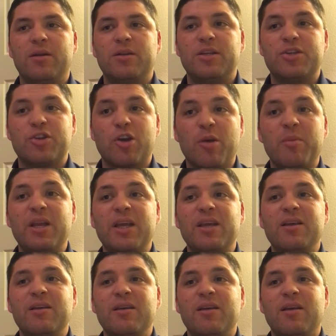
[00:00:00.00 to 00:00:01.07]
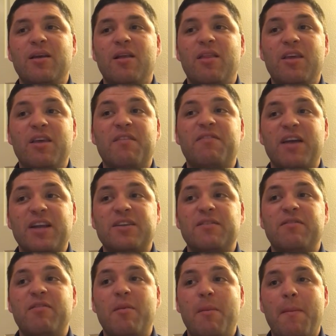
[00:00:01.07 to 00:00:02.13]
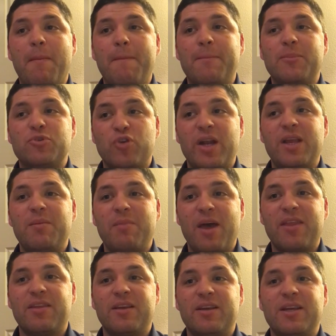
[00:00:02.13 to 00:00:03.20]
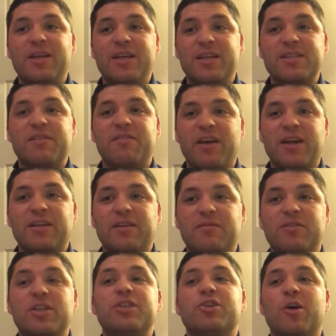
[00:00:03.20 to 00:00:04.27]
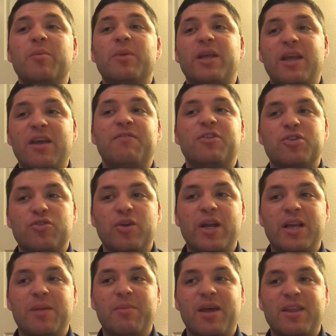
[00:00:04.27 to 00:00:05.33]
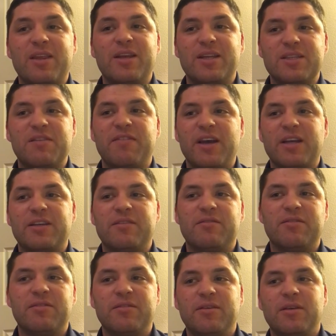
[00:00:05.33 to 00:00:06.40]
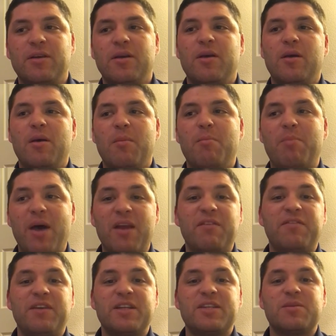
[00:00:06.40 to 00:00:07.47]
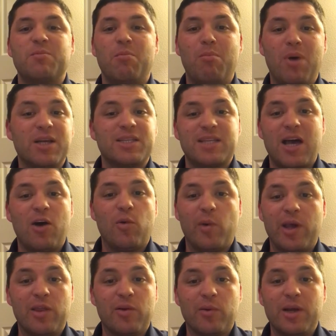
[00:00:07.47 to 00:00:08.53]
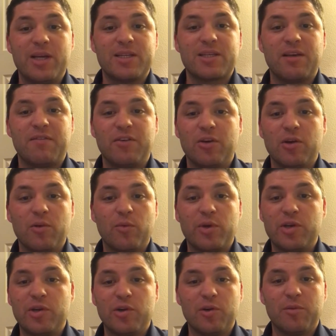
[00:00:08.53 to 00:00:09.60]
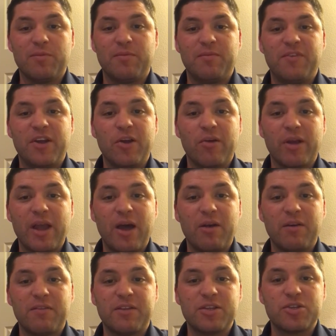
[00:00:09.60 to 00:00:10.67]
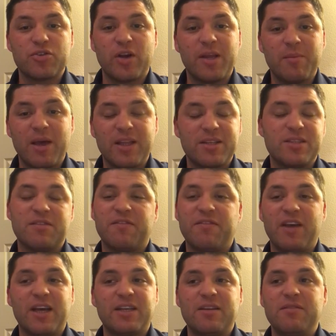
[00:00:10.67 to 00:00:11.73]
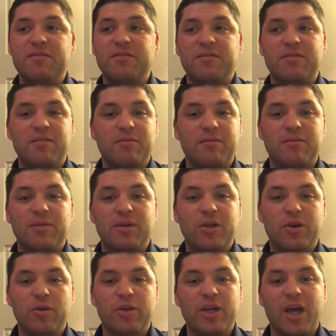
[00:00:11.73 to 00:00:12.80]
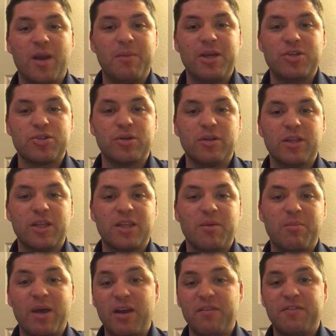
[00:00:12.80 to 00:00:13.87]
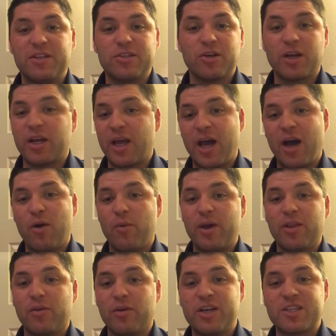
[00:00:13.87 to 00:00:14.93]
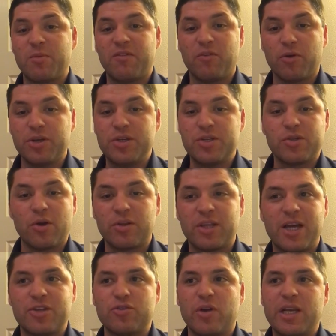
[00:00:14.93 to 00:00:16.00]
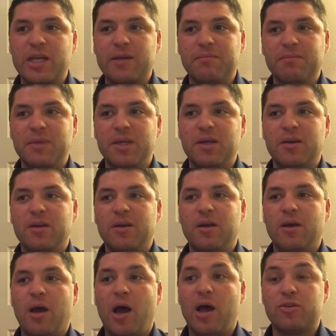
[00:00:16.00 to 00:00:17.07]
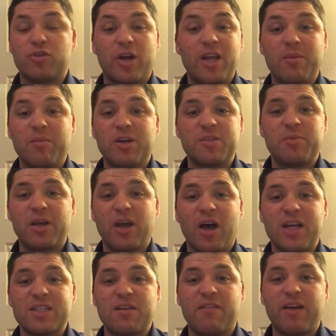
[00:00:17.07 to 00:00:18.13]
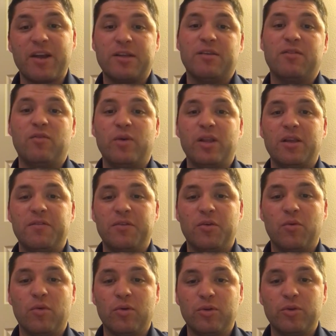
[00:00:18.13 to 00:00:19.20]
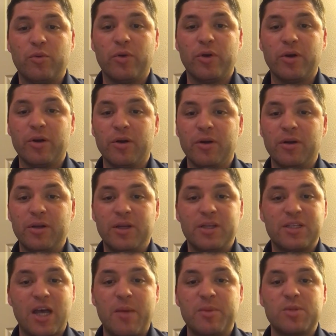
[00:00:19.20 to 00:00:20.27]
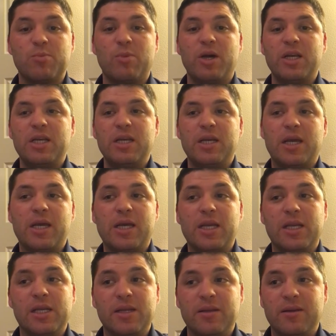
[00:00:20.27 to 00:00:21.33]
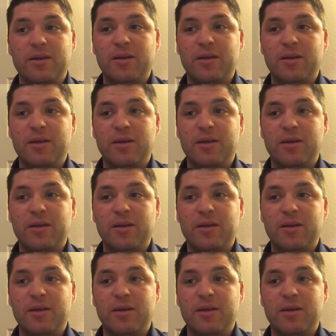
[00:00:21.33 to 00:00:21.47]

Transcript: Determining the effective training method is effective. Determining if the training method is effective. Benefits must outweigh the risk. When you're figuring out if this training method is effective, you got to make sure that the benefits are going to outweigh the risk before you start that training. Training must be cost effective. We live in a world where time is money, and